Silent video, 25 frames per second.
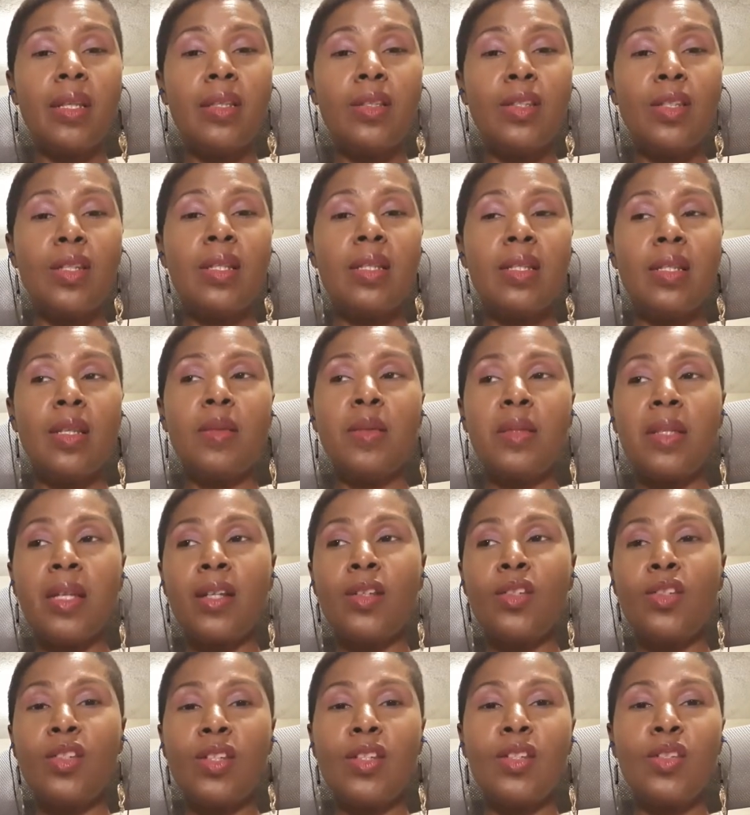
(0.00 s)
She seems like
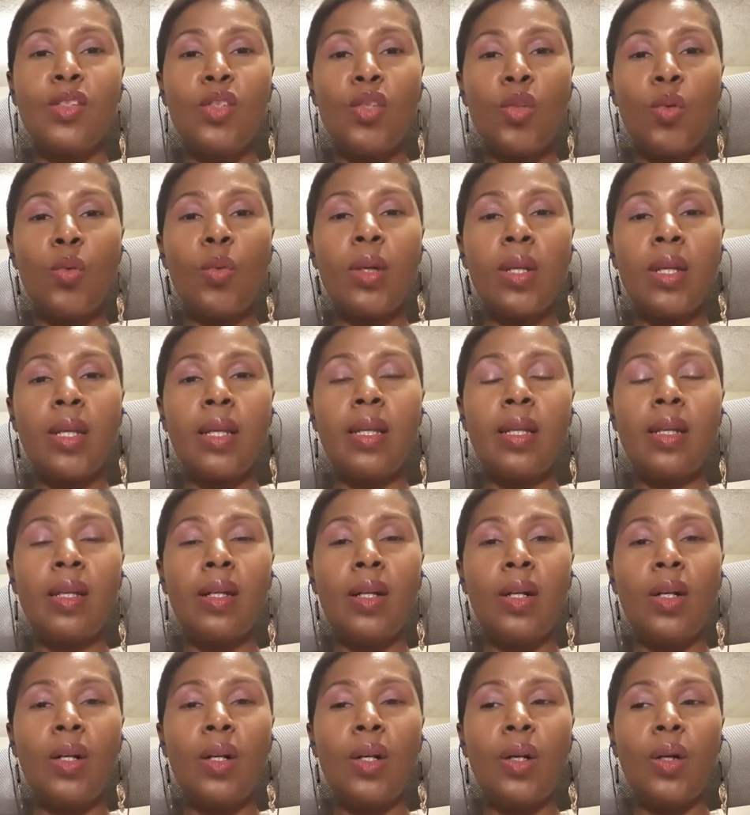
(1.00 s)
she's doing
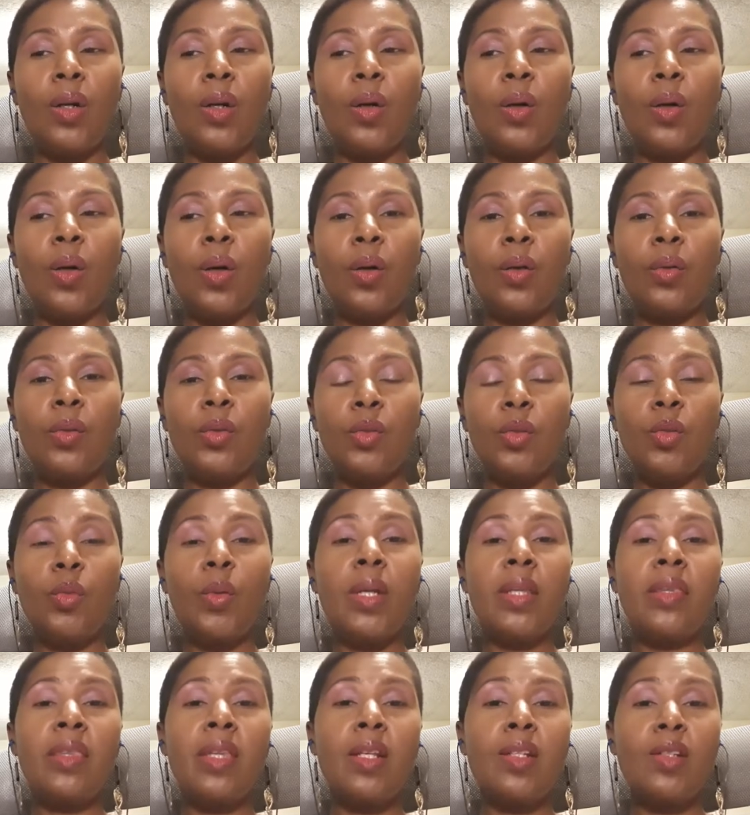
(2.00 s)

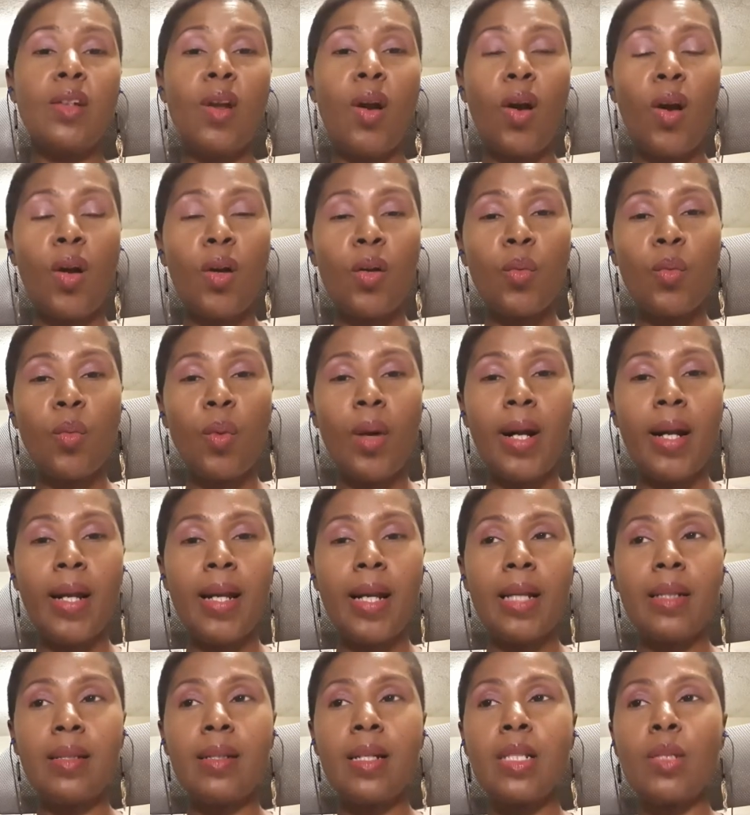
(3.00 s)
things her way.
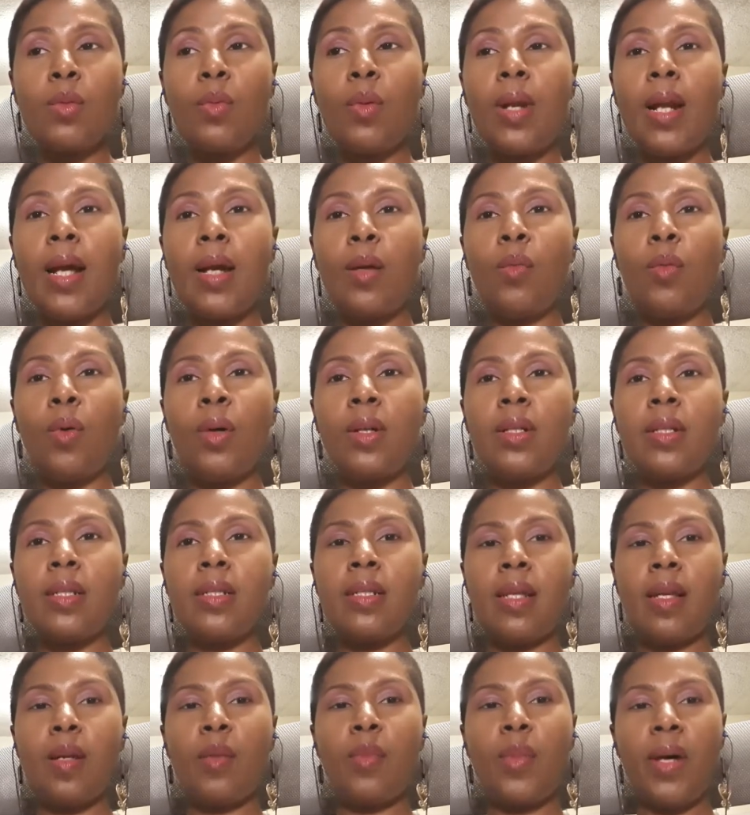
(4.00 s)
And that's what I want to
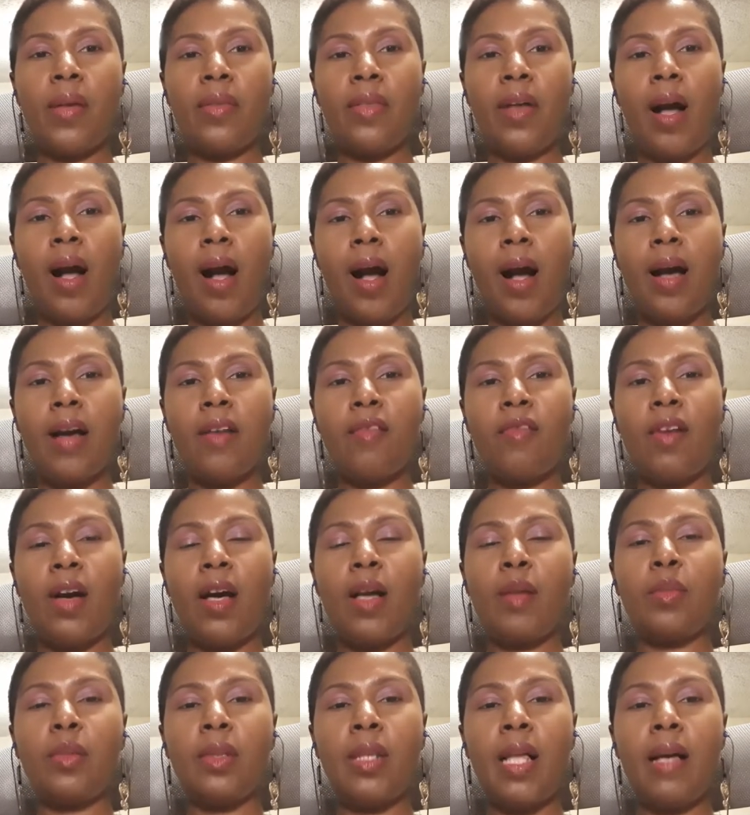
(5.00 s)
say about the high
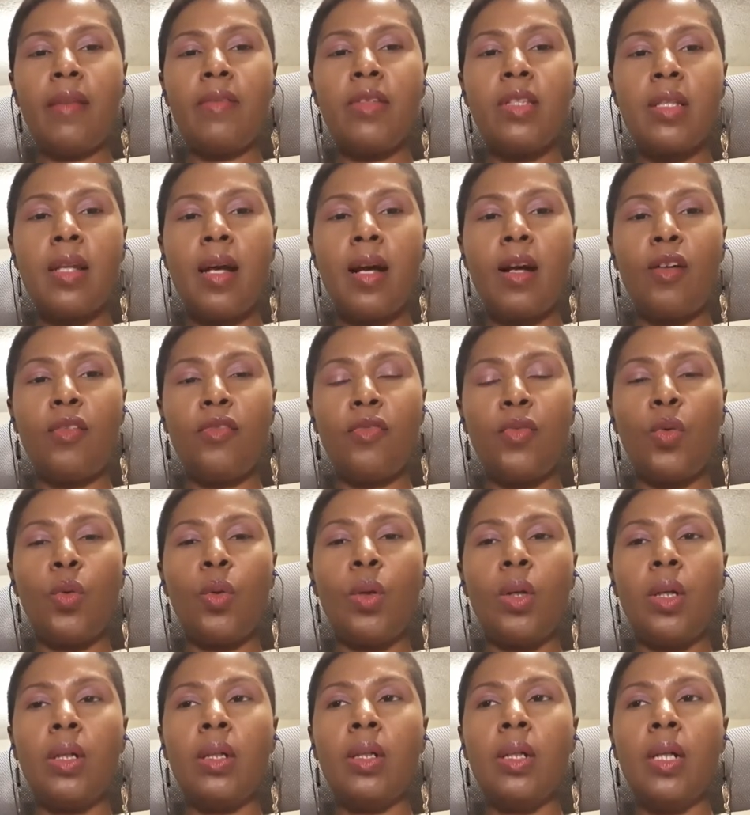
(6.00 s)
vibe lifestyle
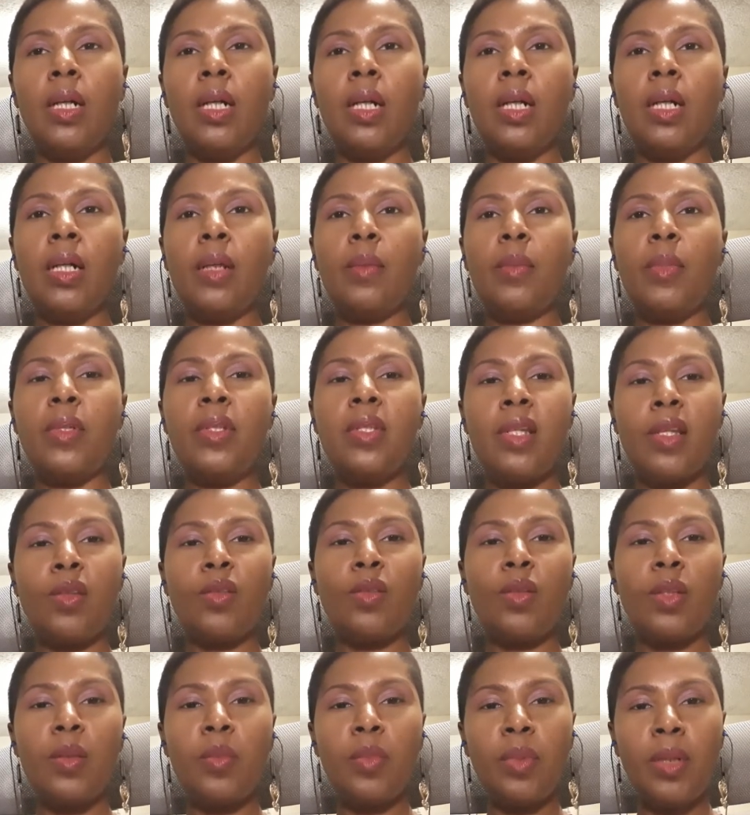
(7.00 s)
for
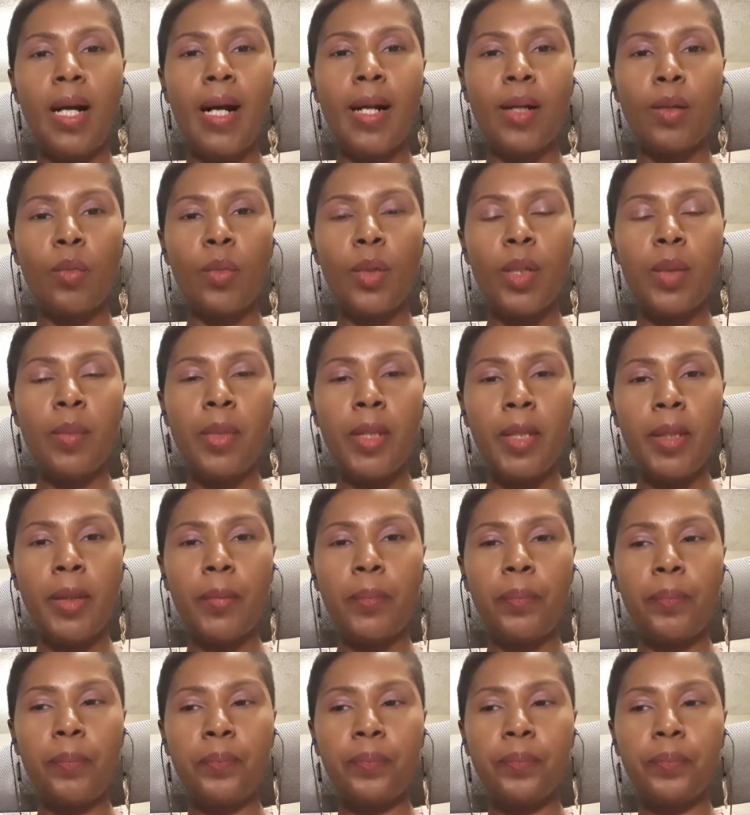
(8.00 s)
particularly Black
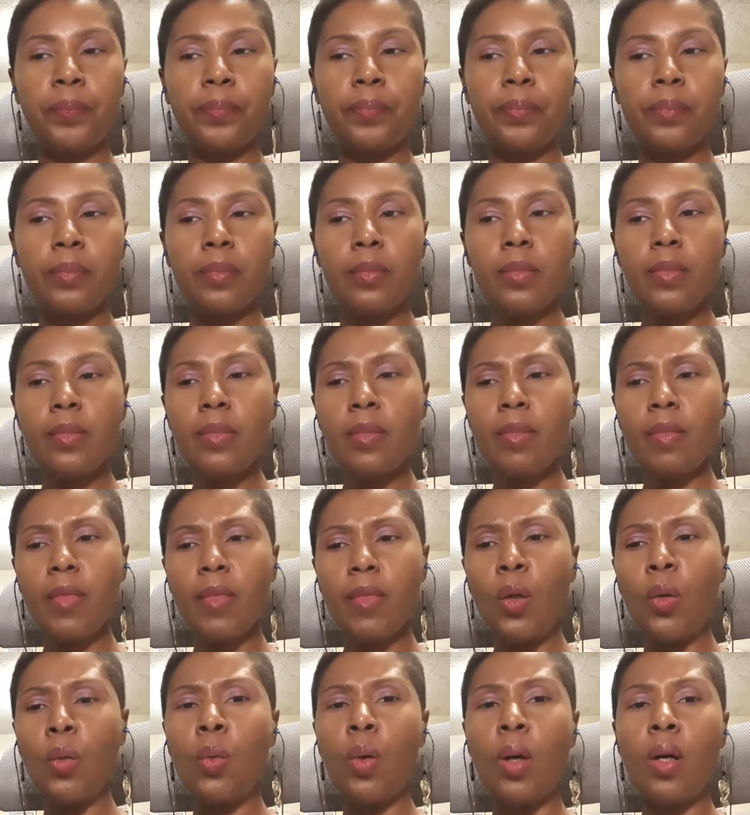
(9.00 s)
women
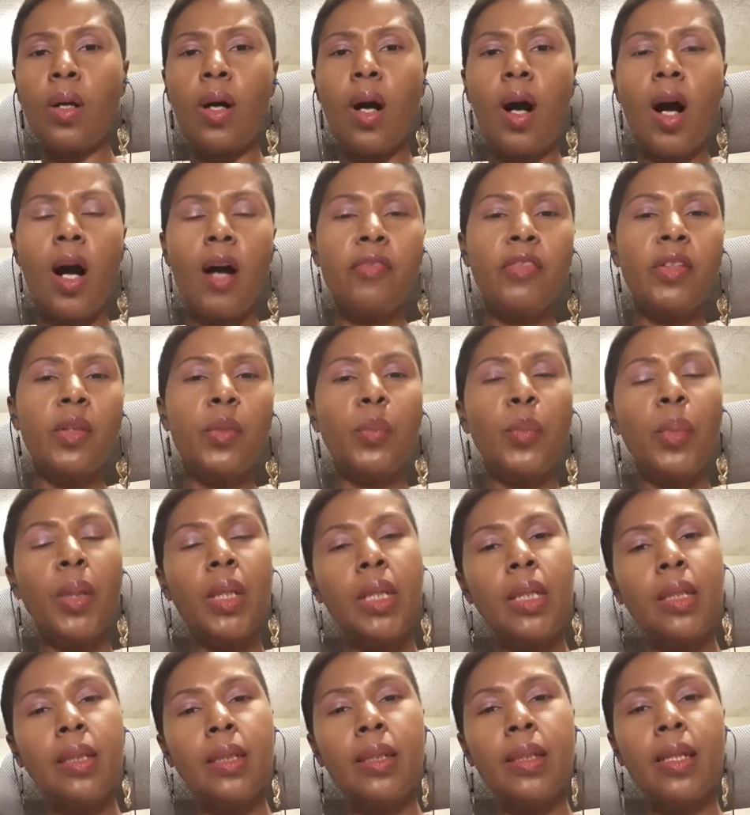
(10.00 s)
who are often
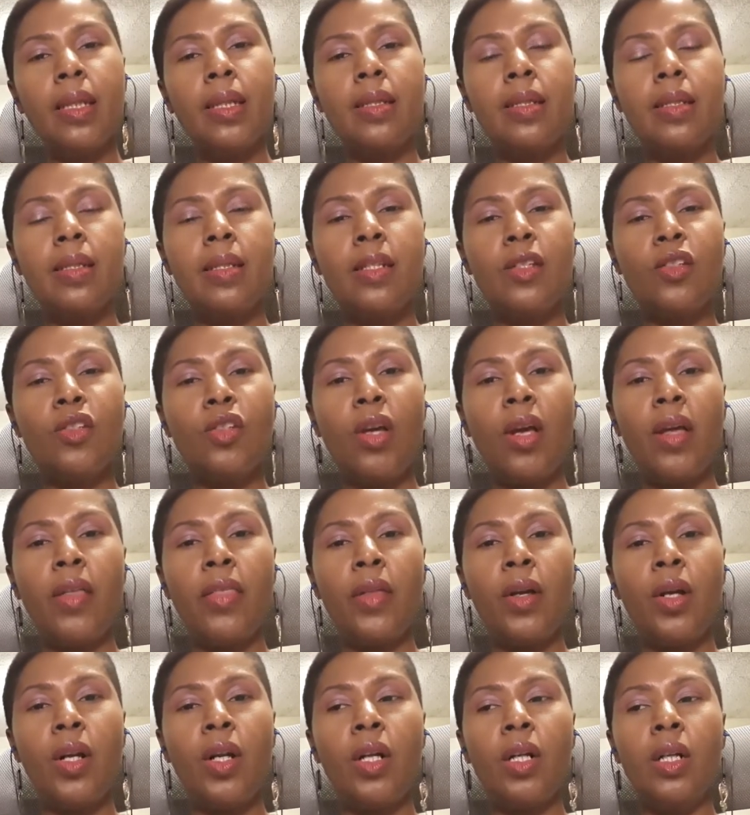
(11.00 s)
pitted against each
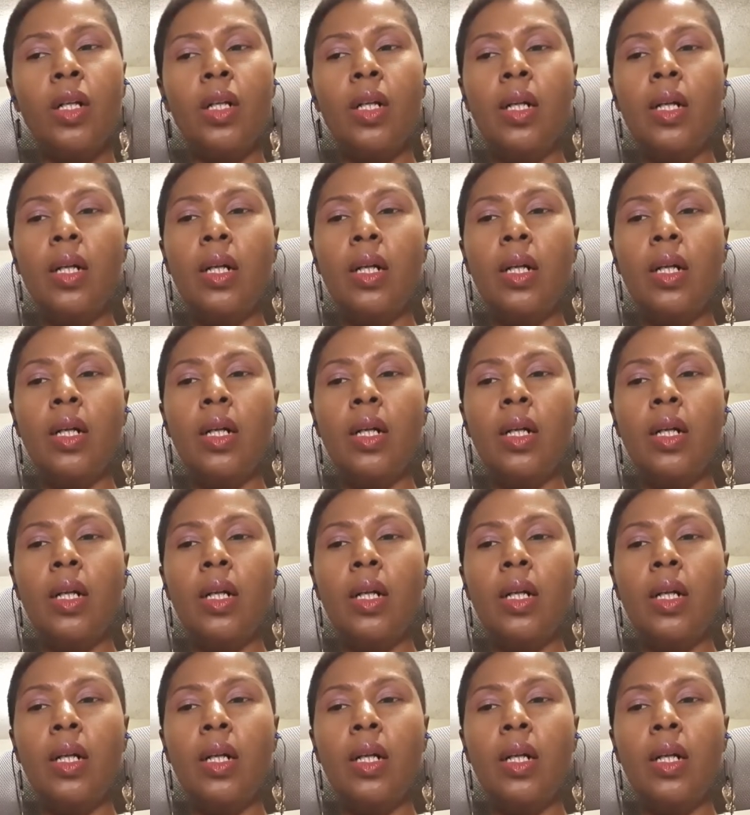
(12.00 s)
other.